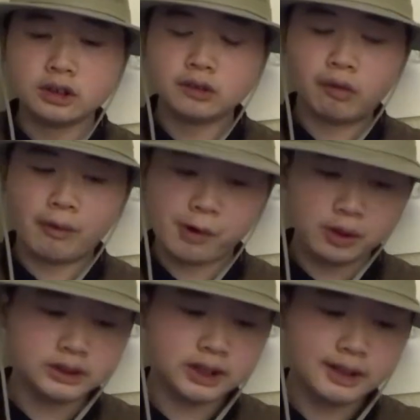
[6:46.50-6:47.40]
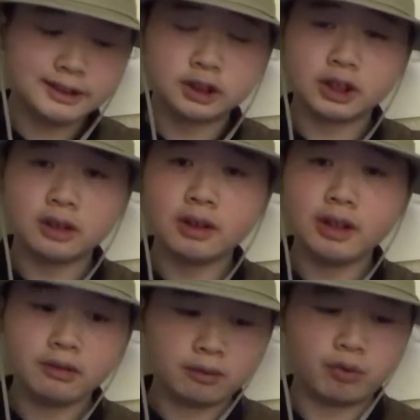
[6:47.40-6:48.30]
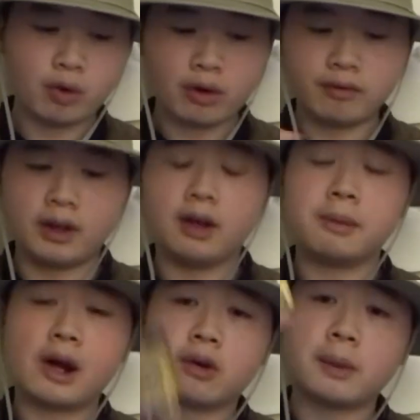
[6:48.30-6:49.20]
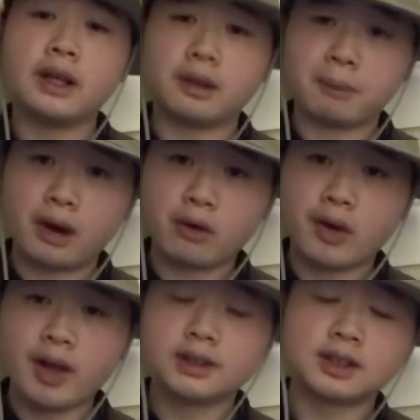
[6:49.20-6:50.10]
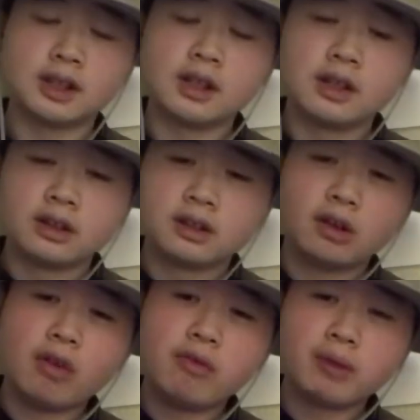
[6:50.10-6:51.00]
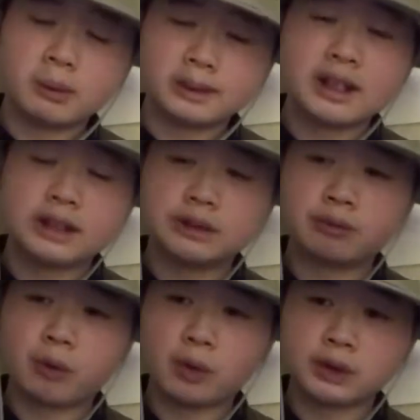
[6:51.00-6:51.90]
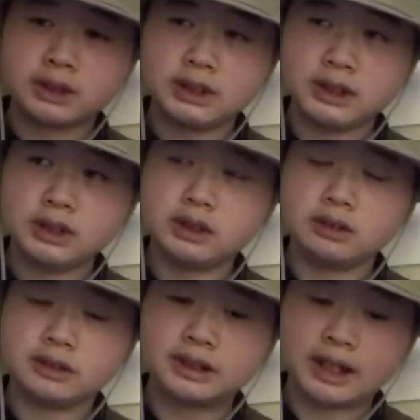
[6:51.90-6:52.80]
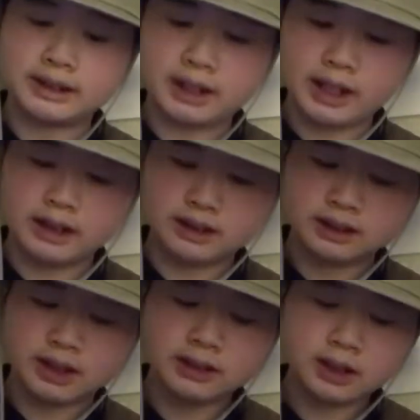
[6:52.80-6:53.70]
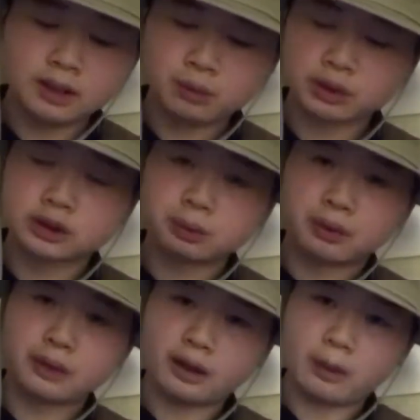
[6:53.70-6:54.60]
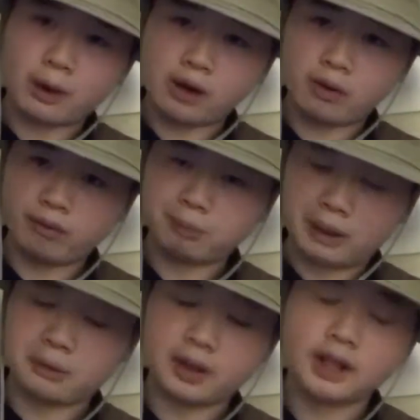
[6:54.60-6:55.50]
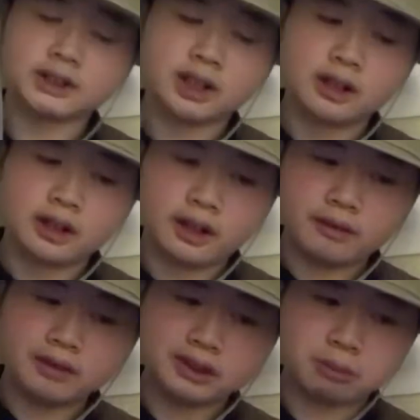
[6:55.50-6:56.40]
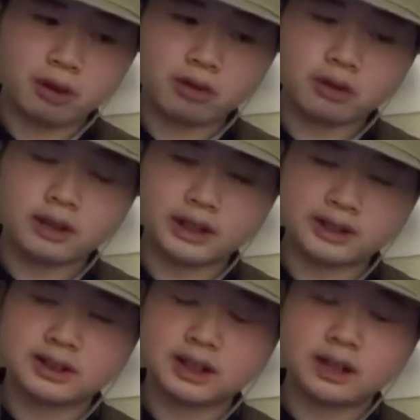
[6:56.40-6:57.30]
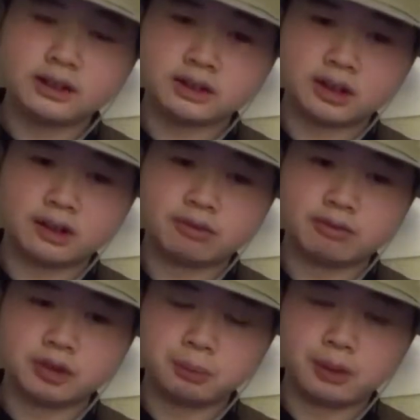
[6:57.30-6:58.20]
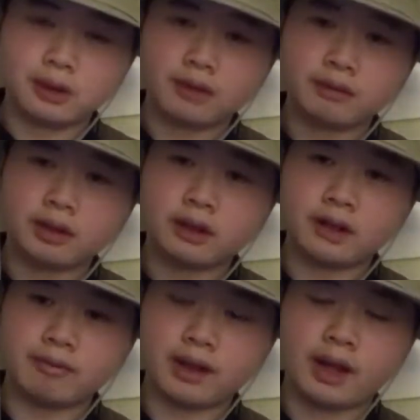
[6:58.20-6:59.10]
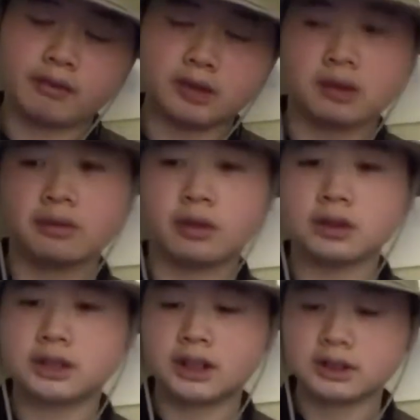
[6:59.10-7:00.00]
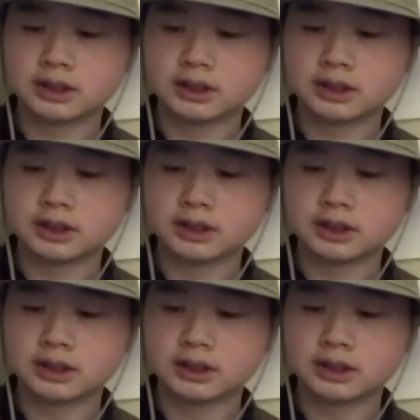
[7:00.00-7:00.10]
for hook size, generally for the power bait and power eggs, go from size 14 to size 8. Size 8 works pretty well with power eggs. Anything smaller, it's kind of tough to put on there and then have good hook sets.